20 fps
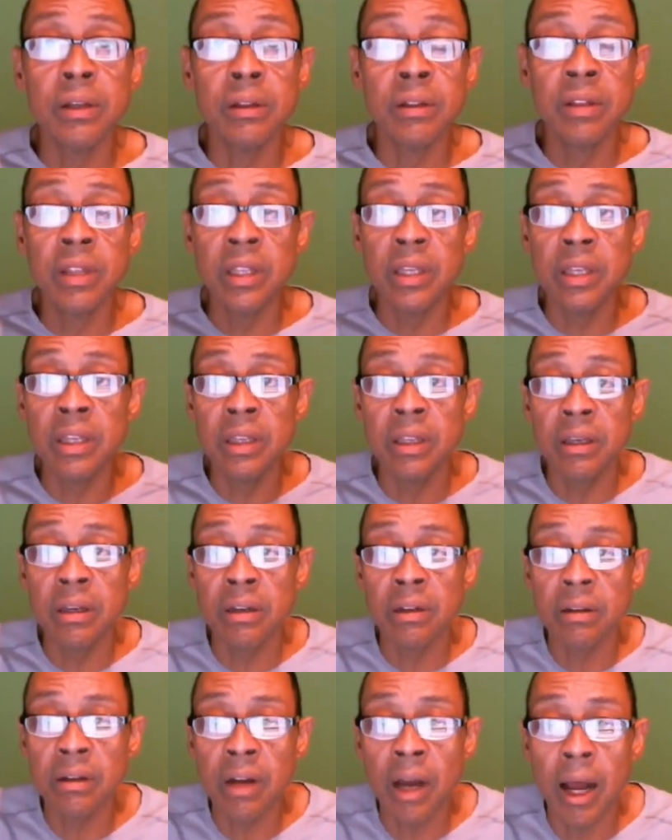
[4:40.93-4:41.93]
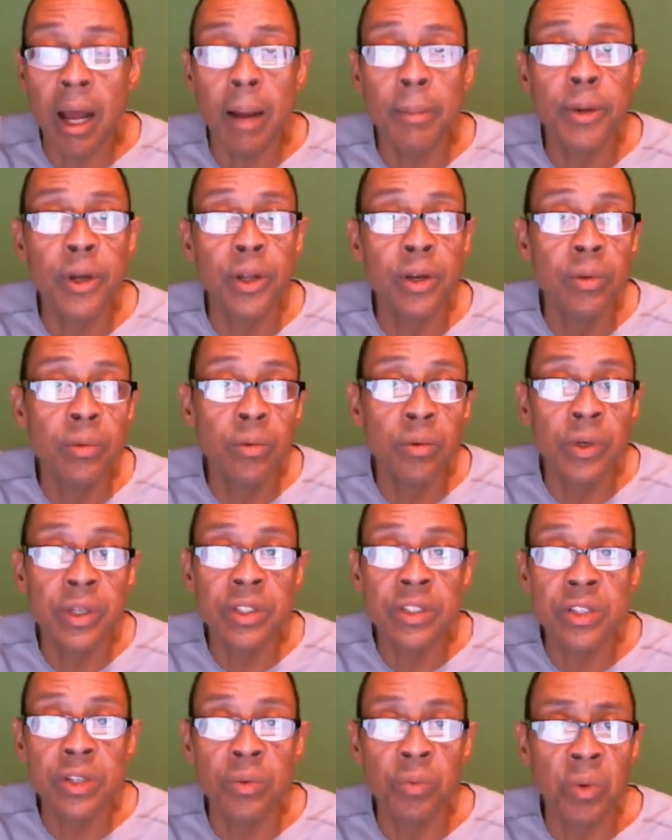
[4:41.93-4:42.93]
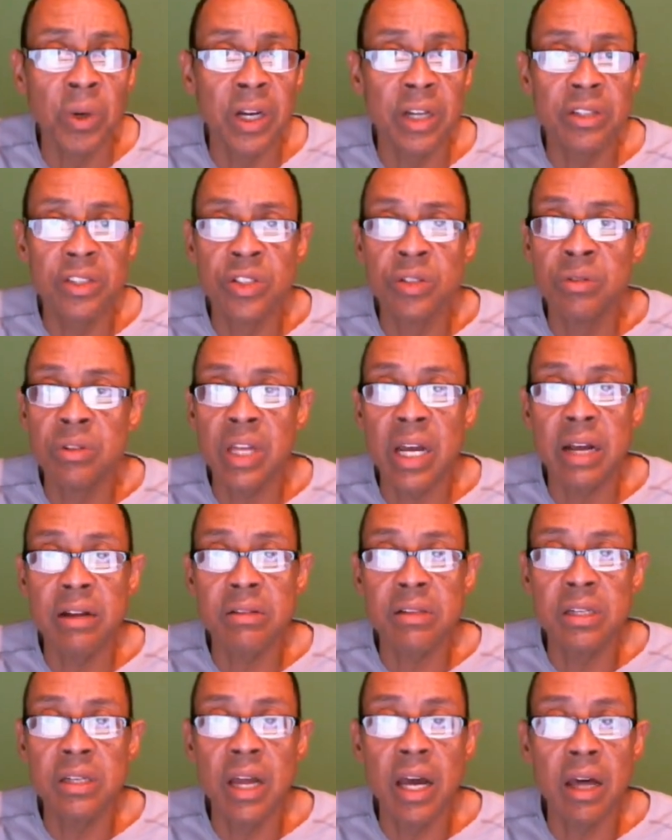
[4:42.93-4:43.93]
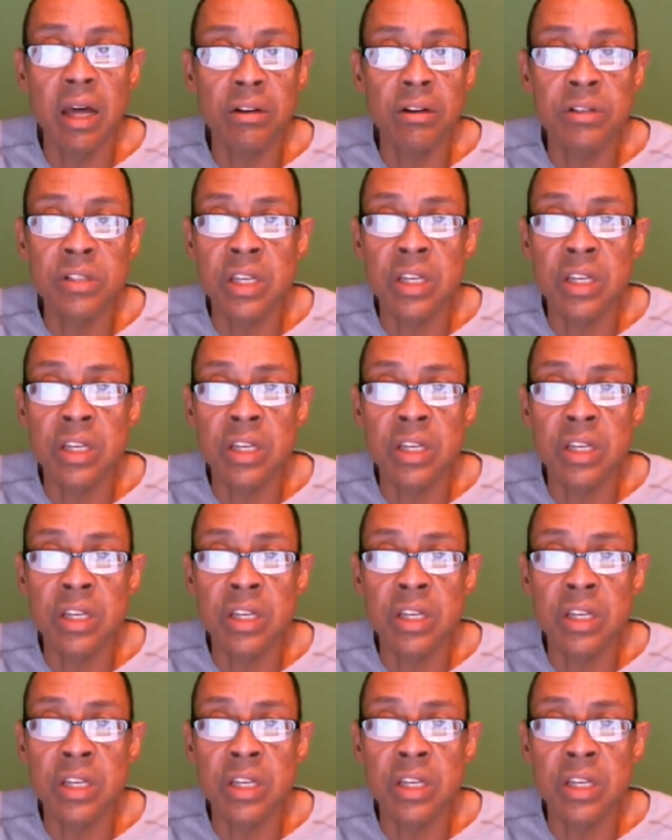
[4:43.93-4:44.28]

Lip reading: The common went to $2,000.